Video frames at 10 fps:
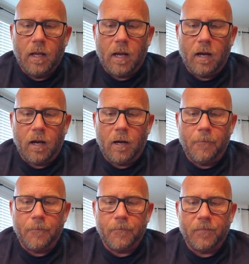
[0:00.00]

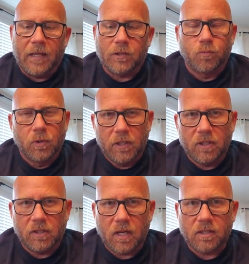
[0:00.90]
That's really
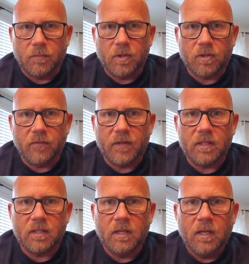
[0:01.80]
good customer
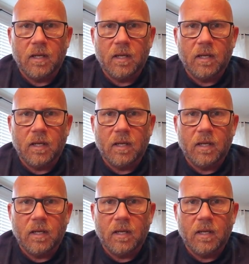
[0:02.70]
service.